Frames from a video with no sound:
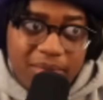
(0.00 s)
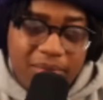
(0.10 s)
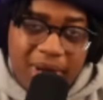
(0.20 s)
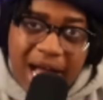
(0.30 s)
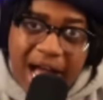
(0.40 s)

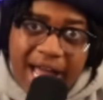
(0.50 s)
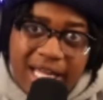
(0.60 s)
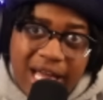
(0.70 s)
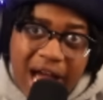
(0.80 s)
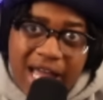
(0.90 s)

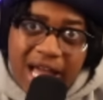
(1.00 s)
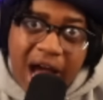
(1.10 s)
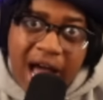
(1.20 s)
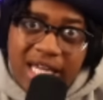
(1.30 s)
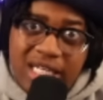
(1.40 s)

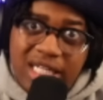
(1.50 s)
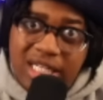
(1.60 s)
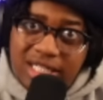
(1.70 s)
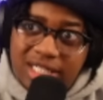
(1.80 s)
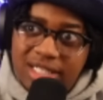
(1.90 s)
IED,
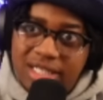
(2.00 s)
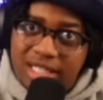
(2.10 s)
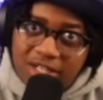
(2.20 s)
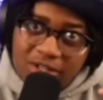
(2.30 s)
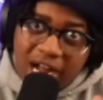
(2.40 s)
the
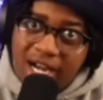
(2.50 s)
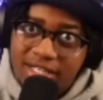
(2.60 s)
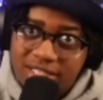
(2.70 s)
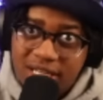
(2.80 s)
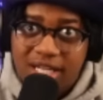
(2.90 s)
little
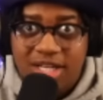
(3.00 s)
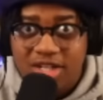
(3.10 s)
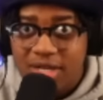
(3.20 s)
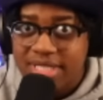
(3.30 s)
college thing. You know what I'm